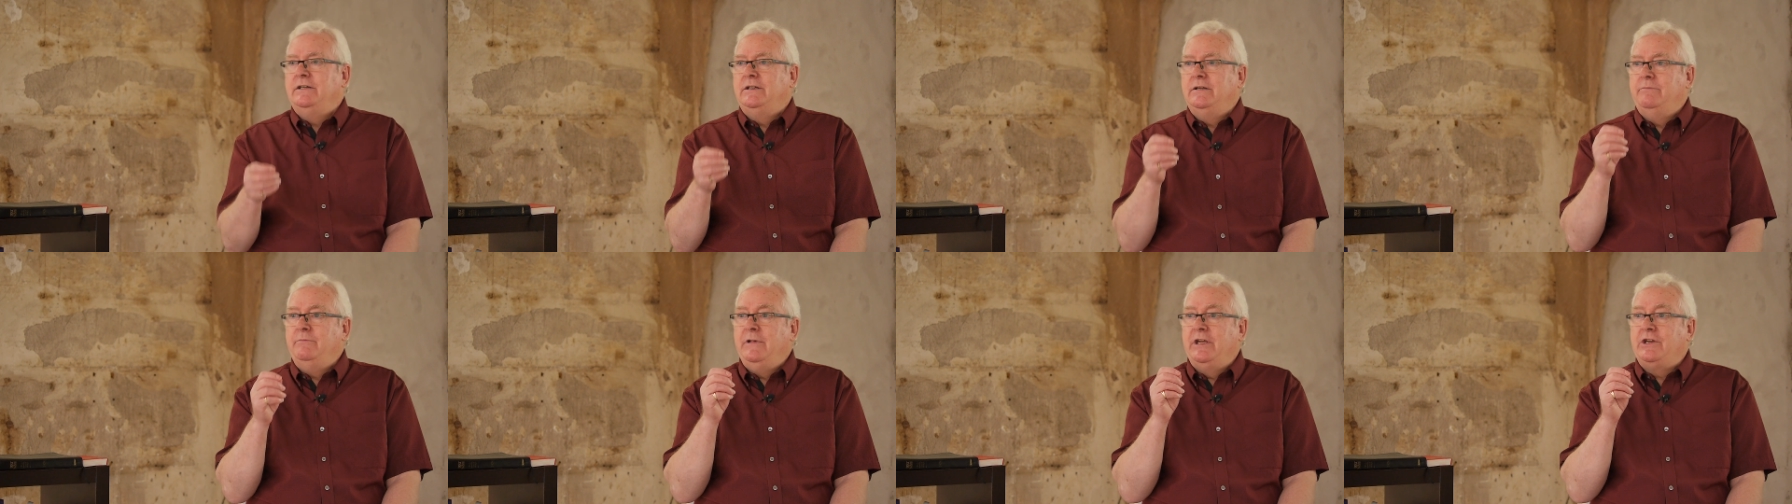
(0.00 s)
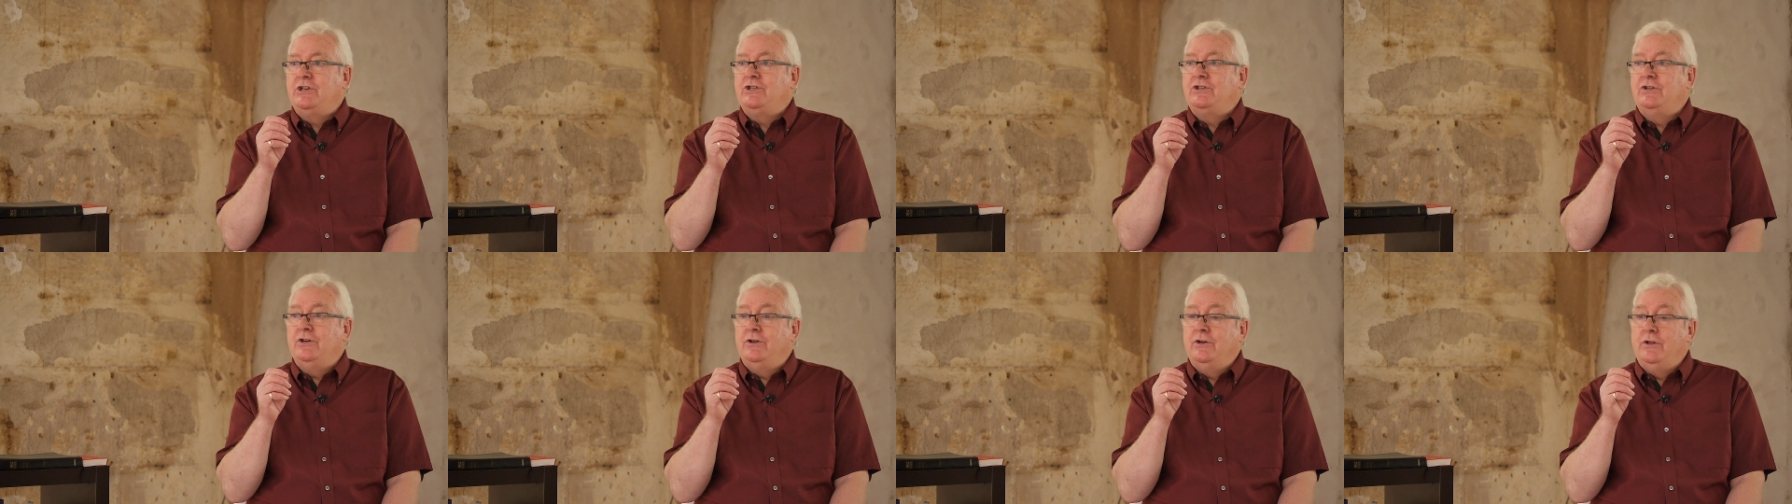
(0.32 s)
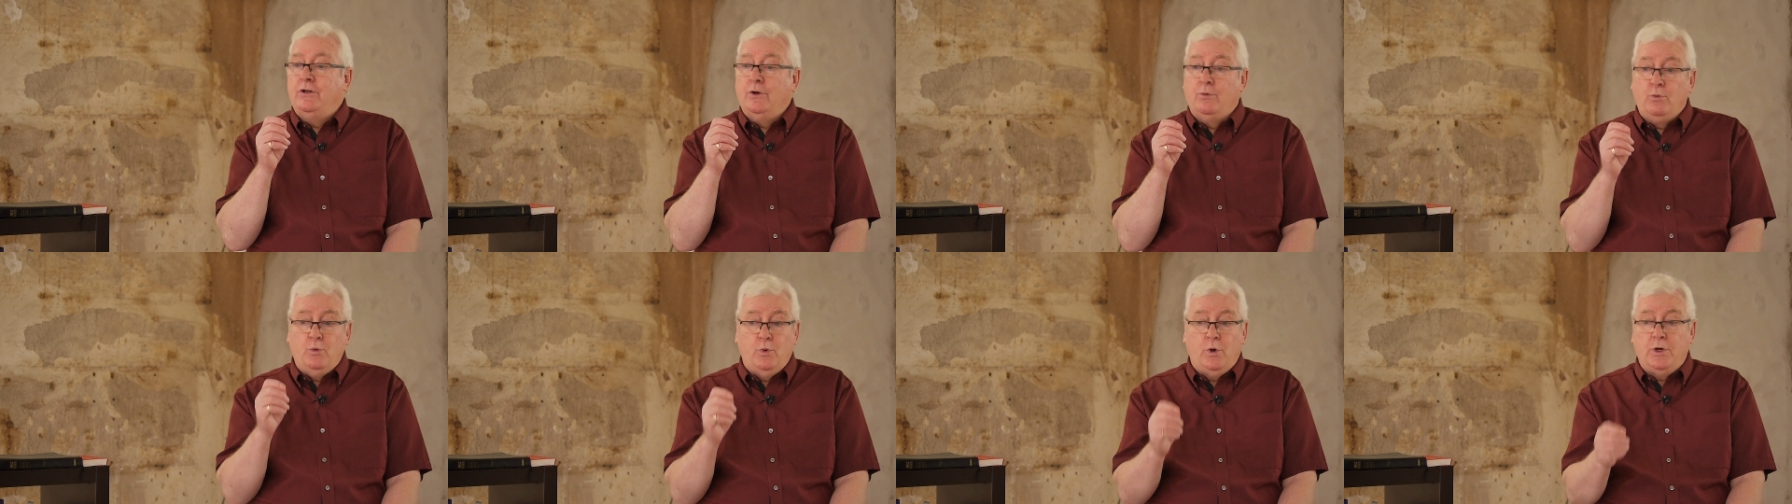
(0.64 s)
to make sure
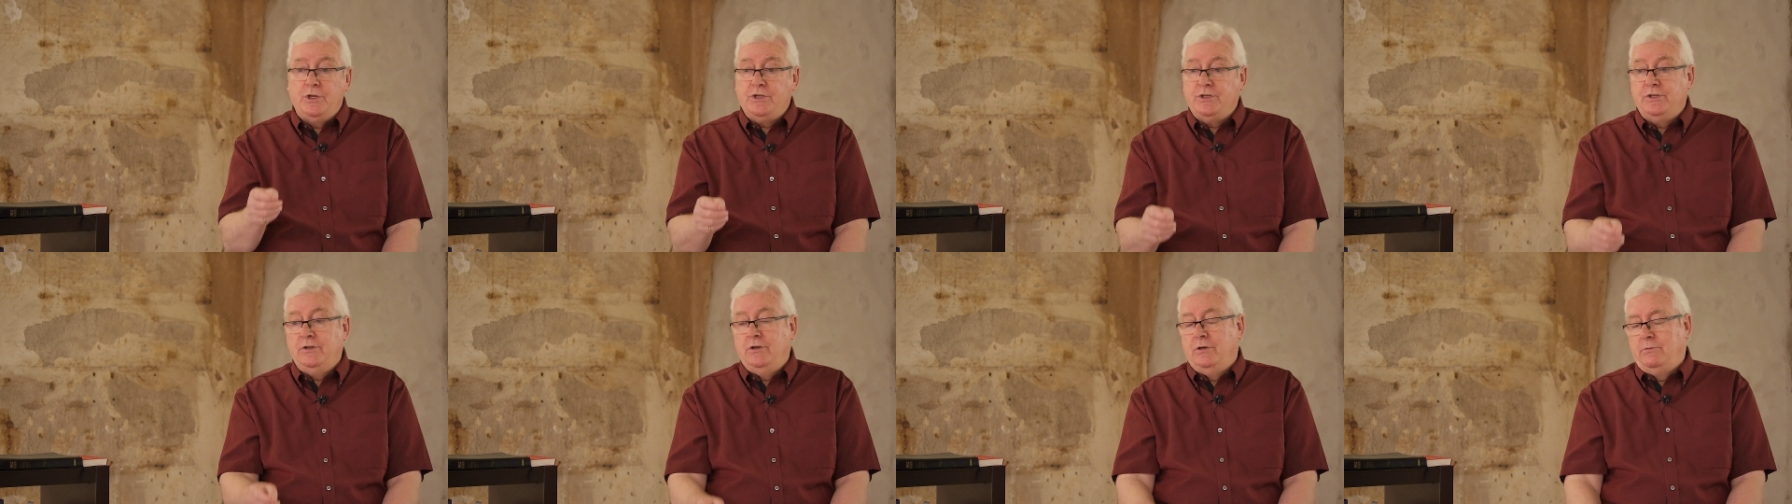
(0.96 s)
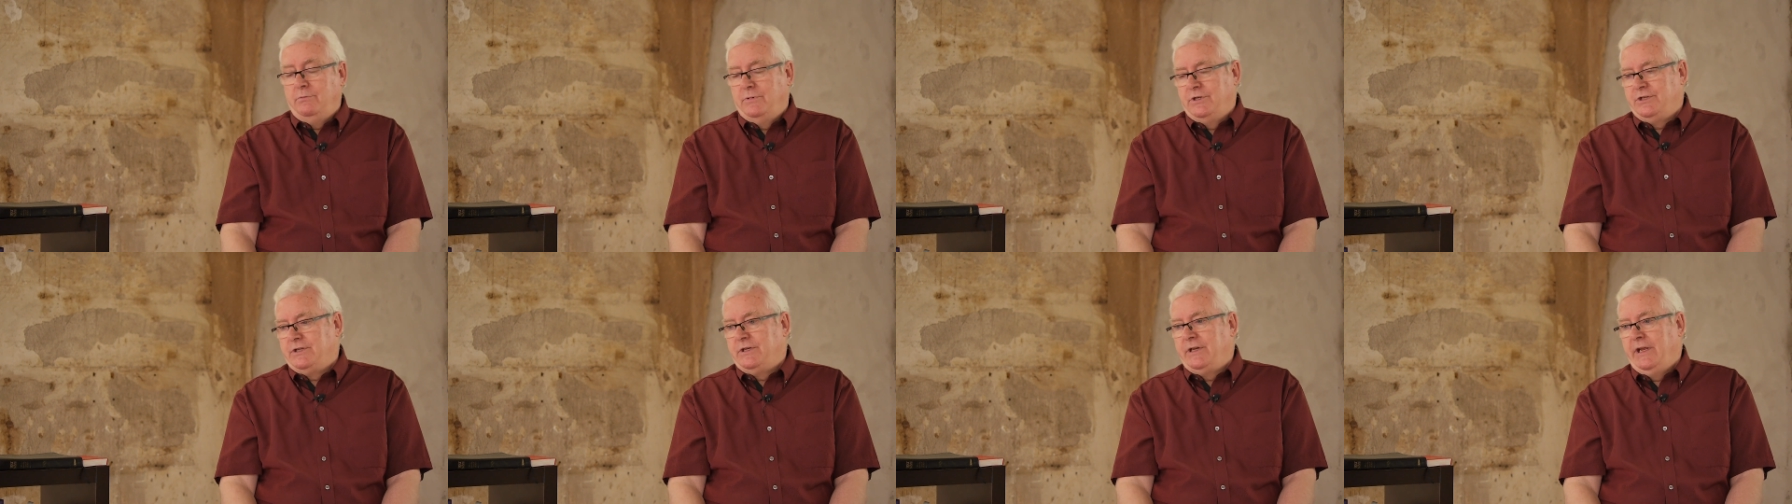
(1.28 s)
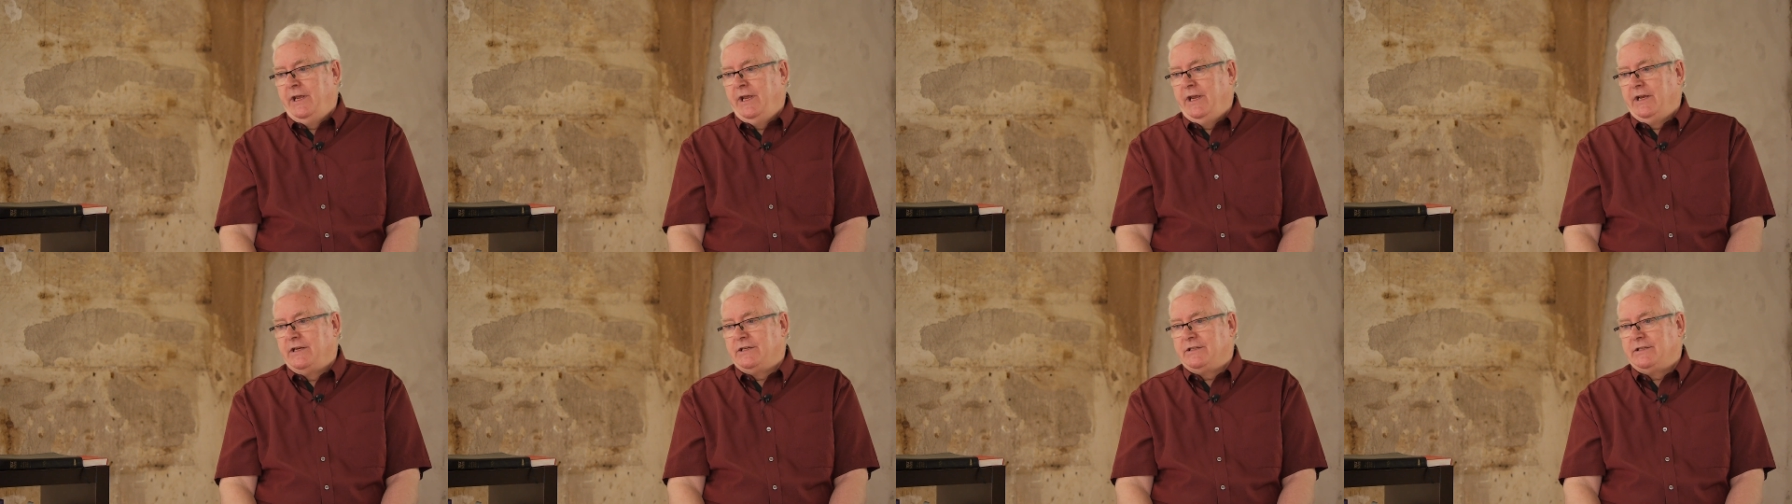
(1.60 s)
there was no
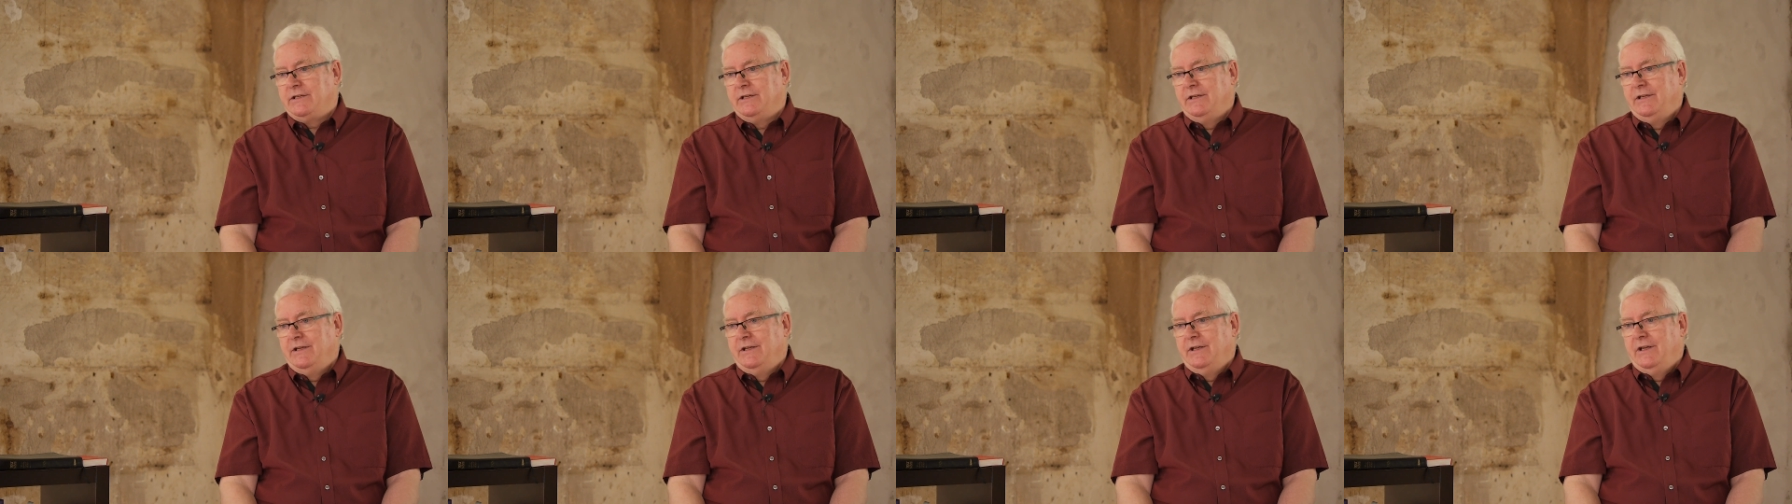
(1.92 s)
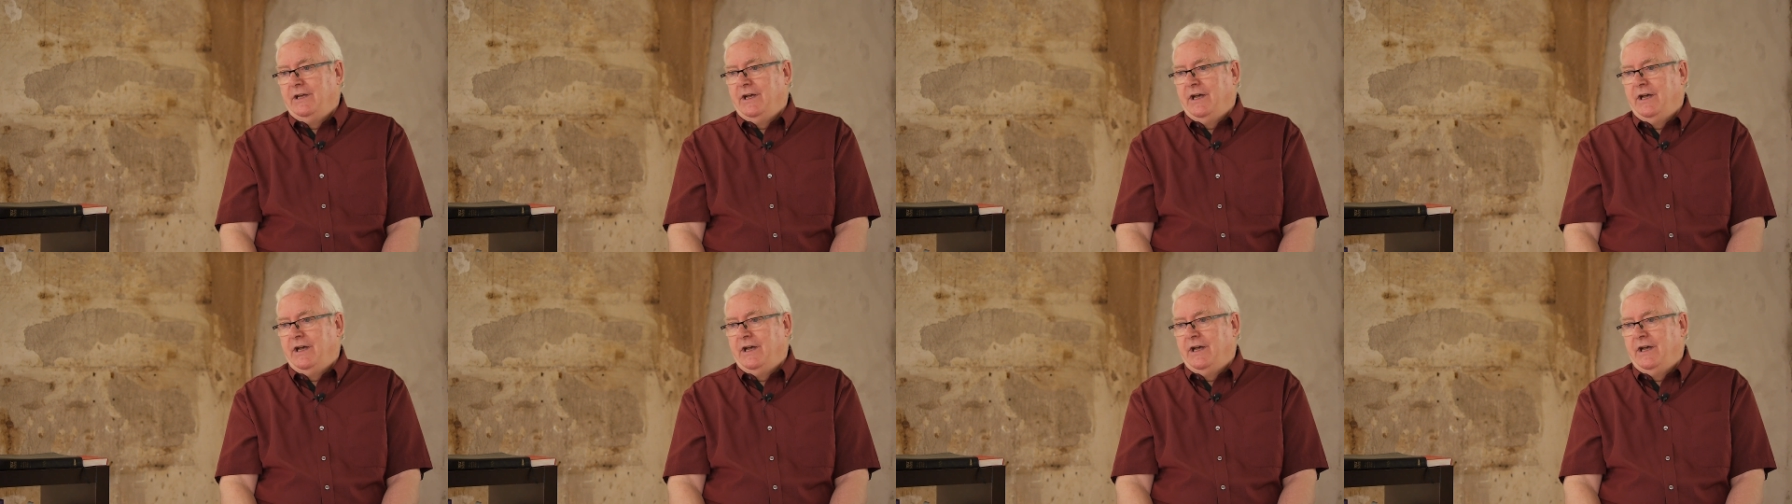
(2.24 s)
mistakes